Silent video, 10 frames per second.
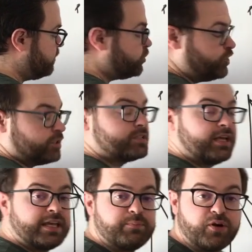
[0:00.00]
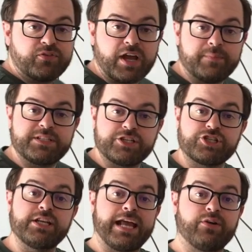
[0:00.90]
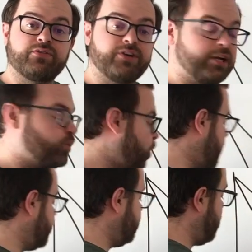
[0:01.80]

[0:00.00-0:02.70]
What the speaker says: Just like in perfect competition, now to find quantity,